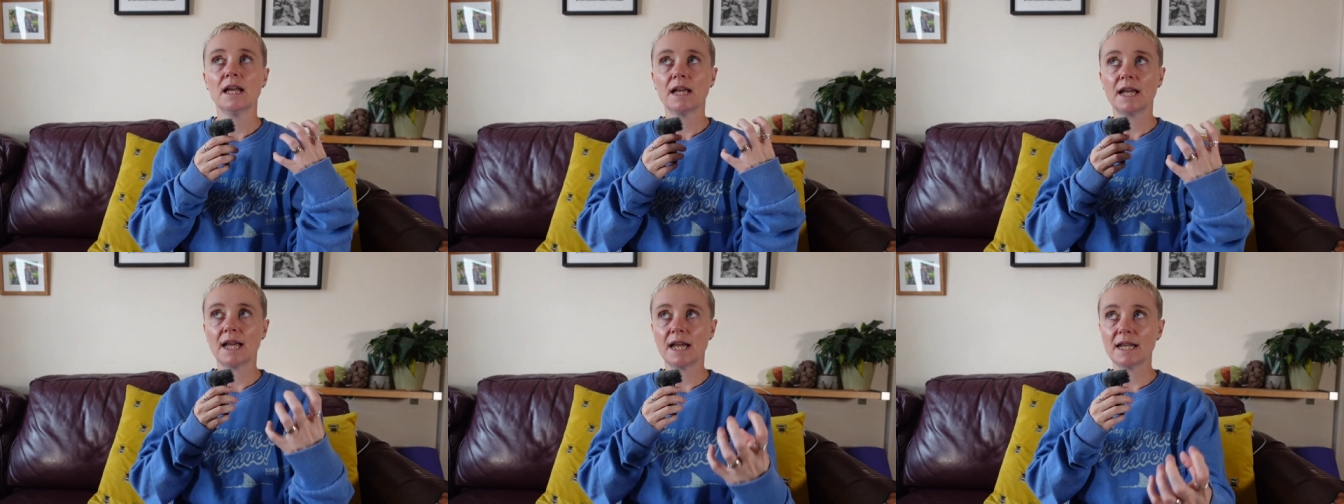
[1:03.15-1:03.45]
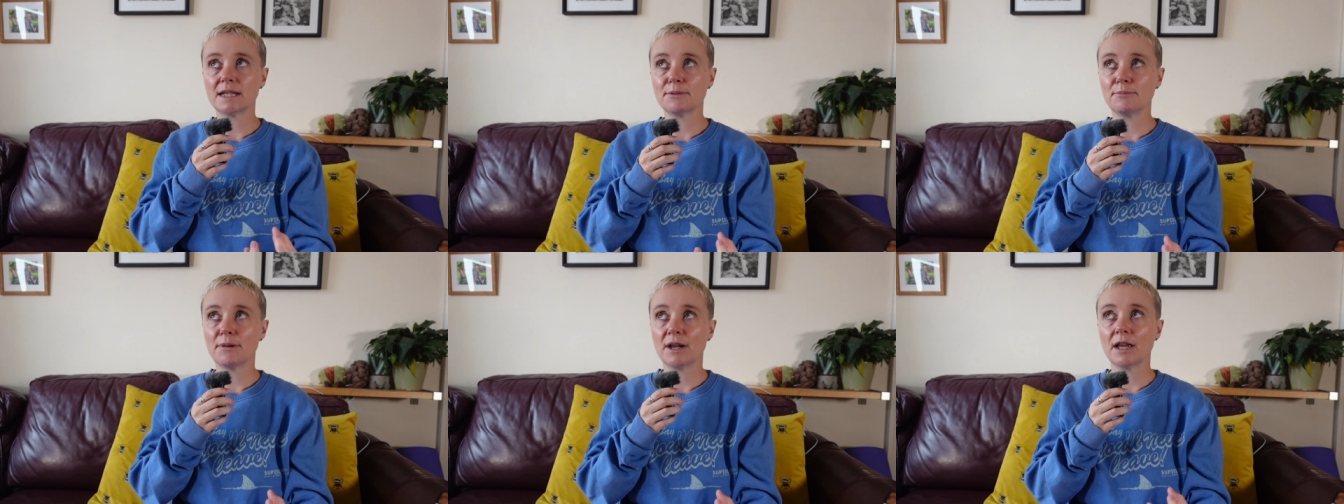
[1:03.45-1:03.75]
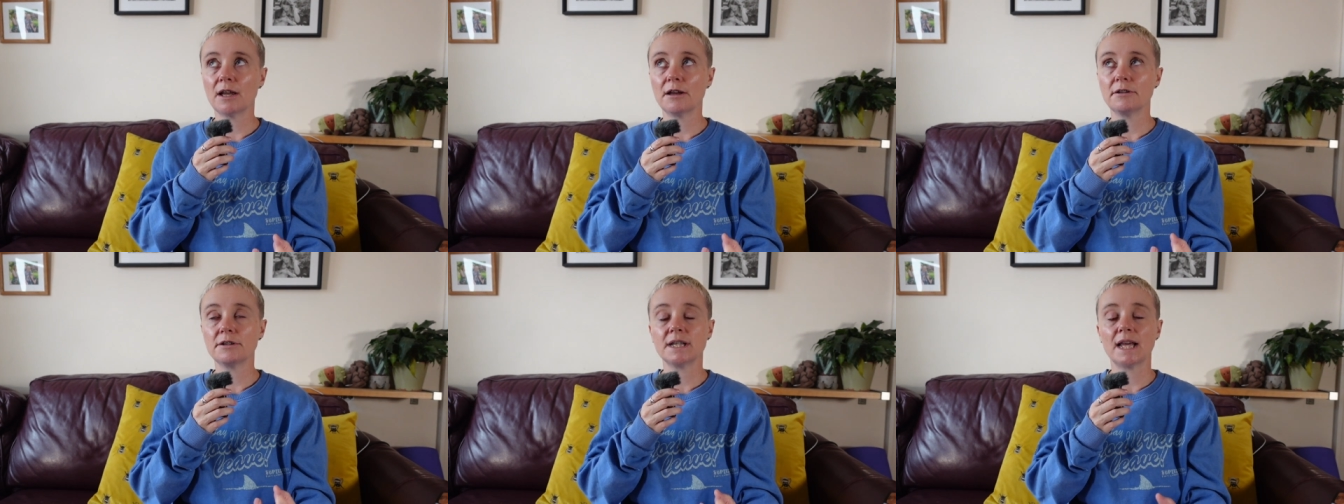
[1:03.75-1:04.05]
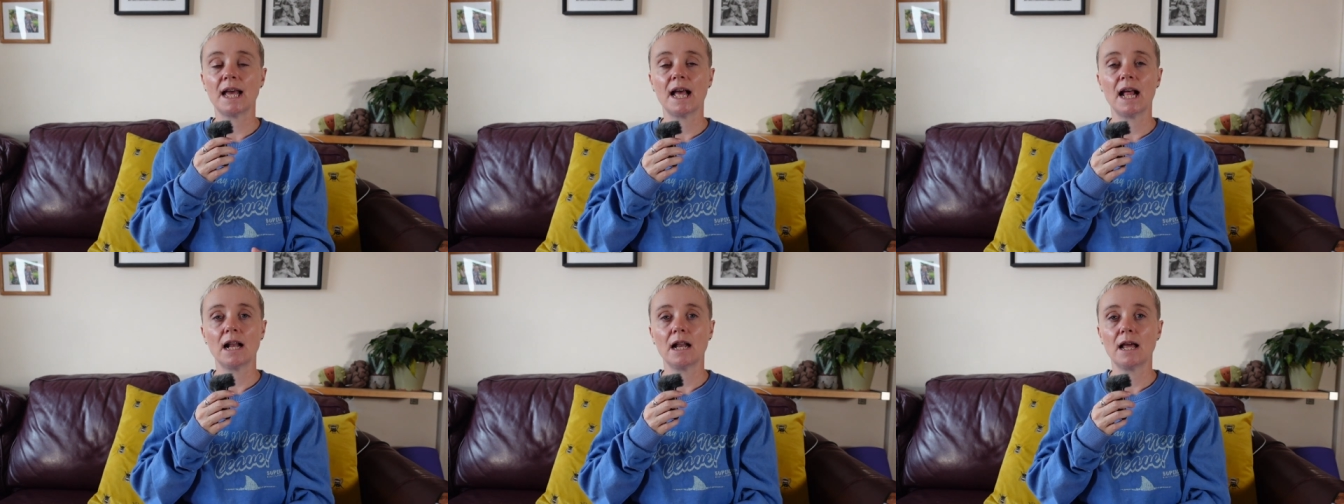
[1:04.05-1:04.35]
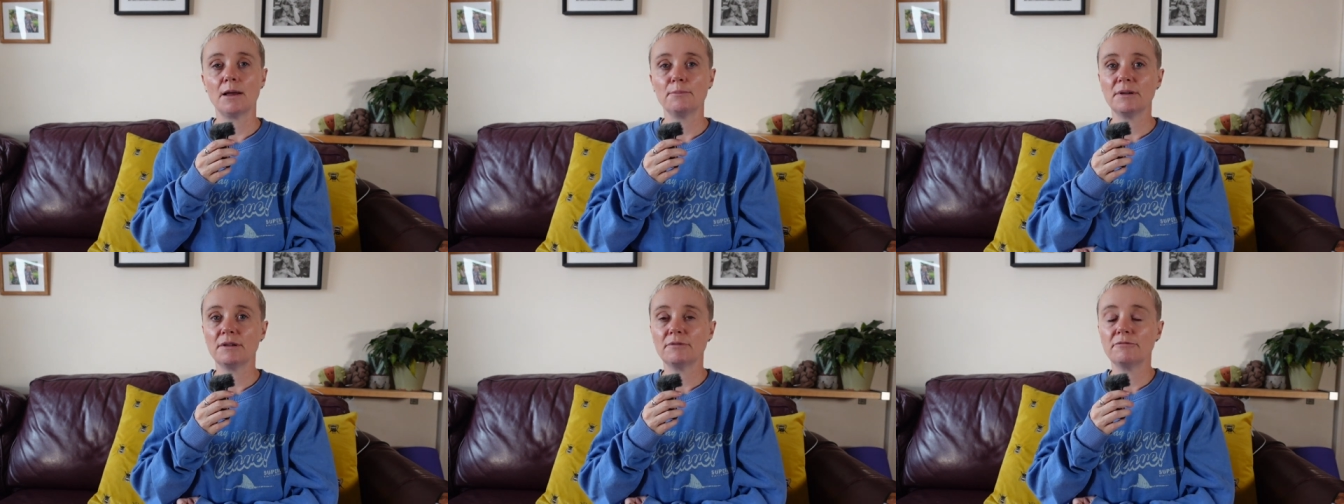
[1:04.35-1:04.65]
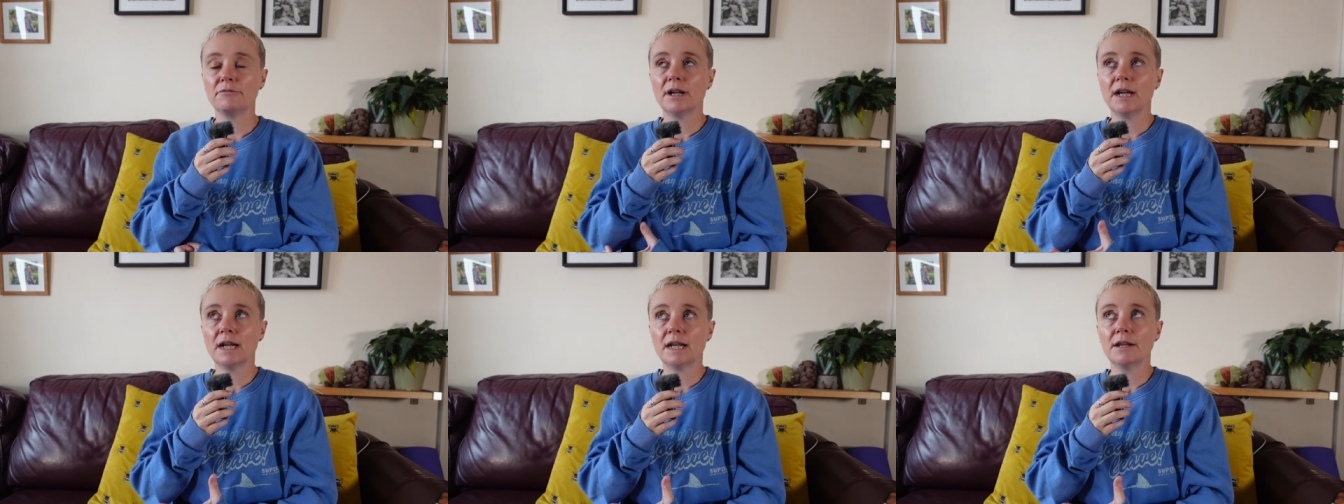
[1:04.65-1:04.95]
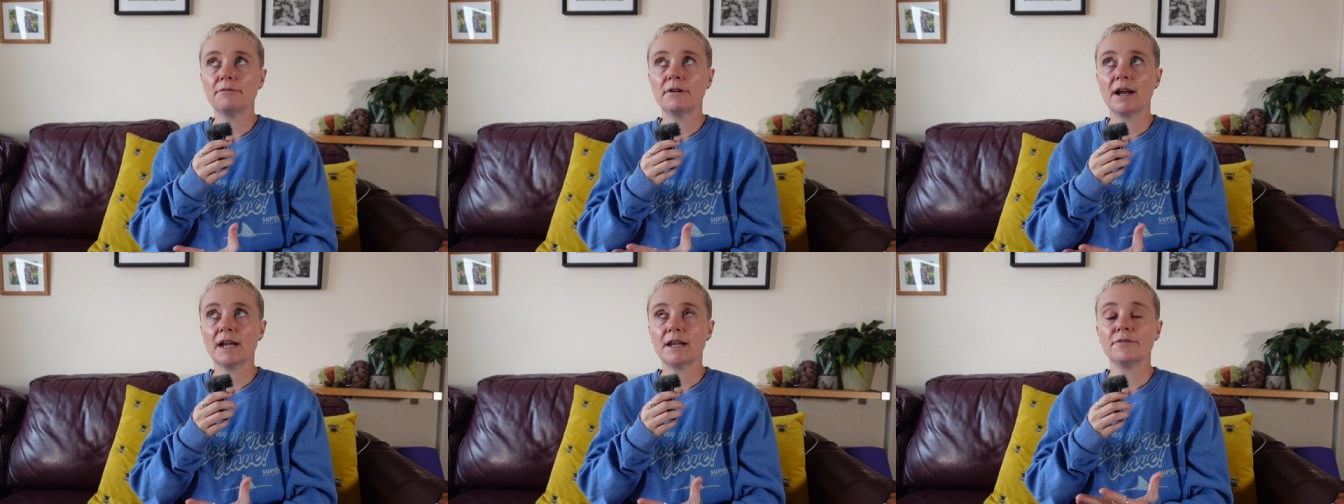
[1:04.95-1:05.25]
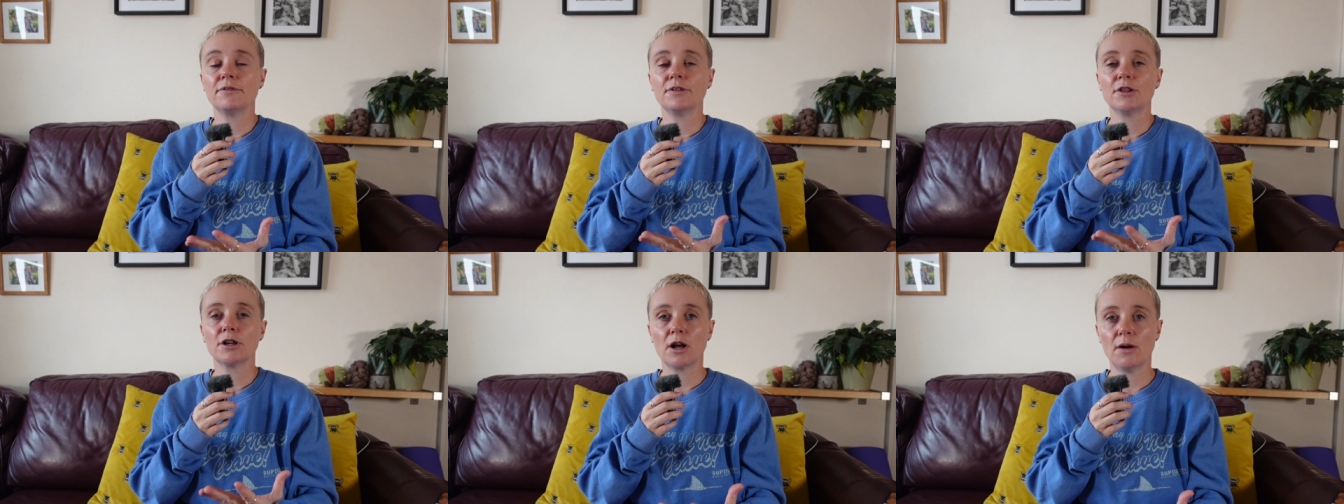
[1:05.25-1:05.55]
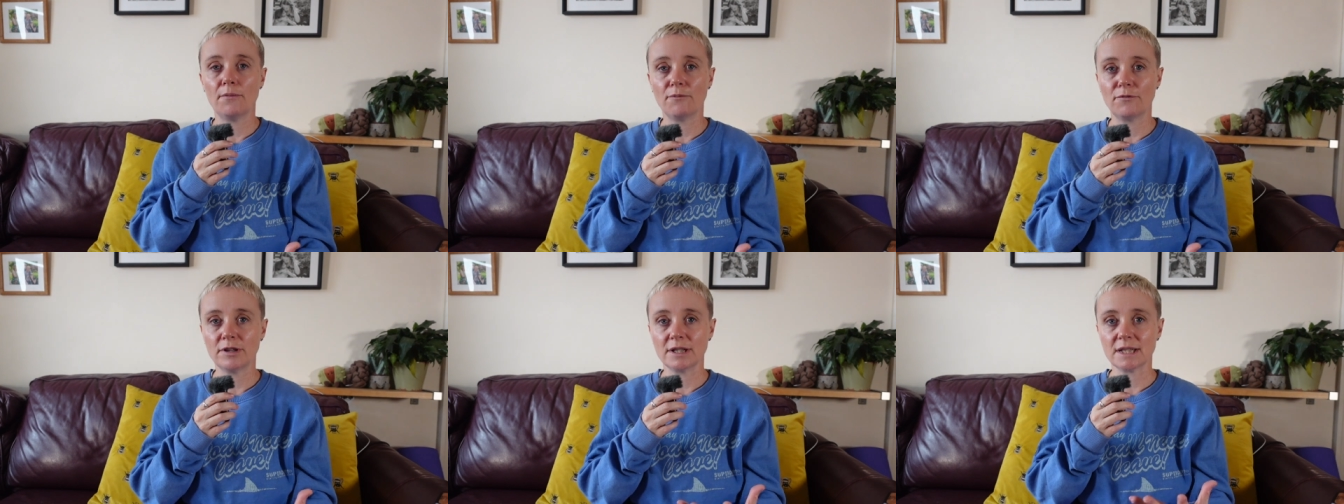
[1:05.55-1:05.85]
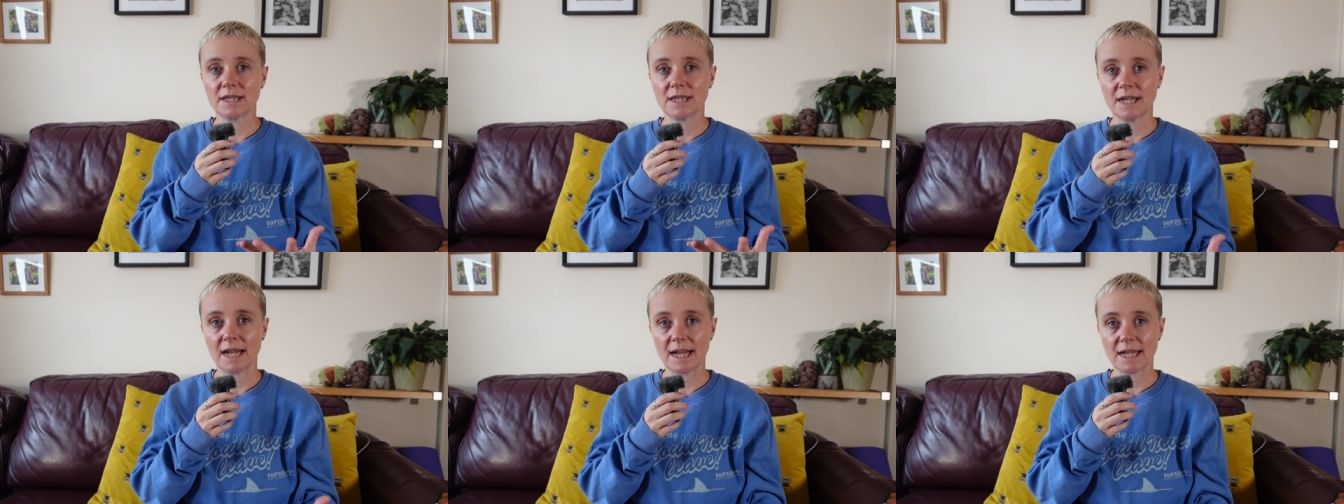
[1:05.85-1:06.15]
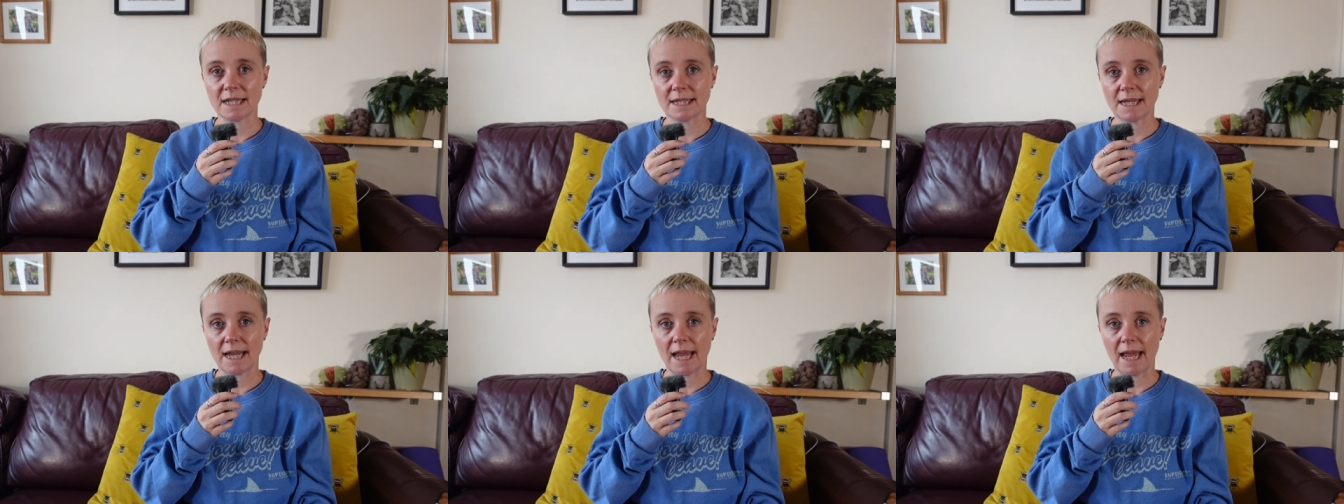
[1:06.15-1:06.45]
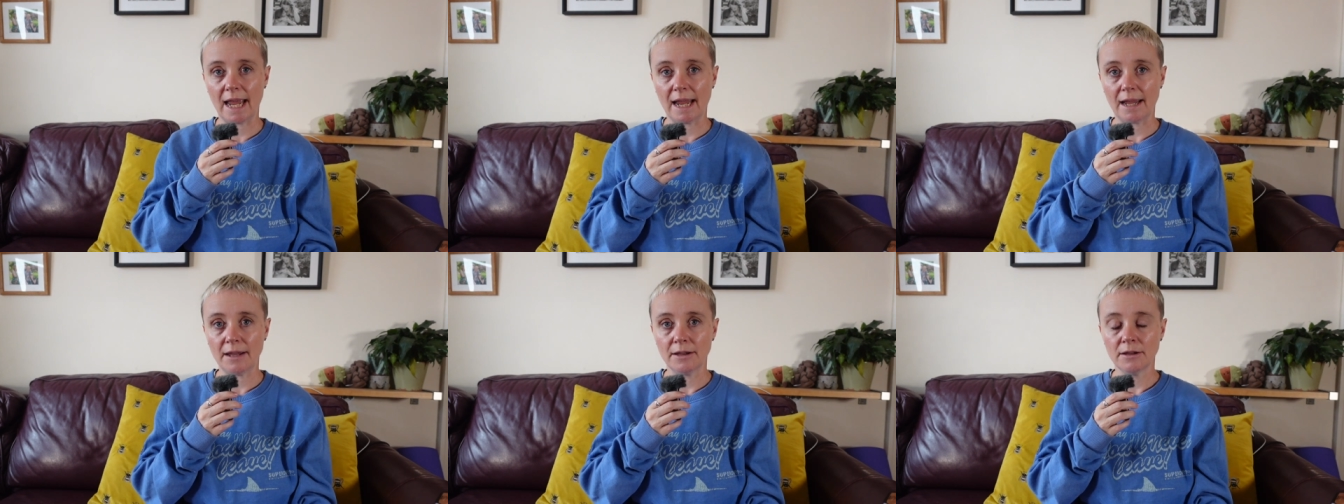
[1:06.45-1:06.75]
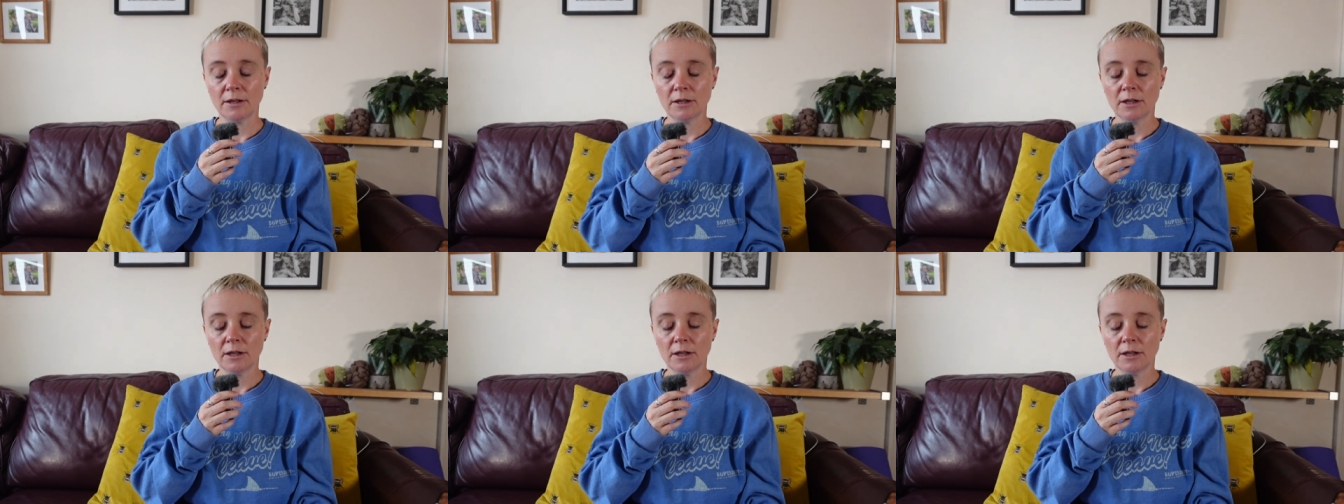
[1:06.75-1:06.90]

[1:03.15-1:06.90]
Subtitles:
get to my hotel and be really ready for the conference the next day.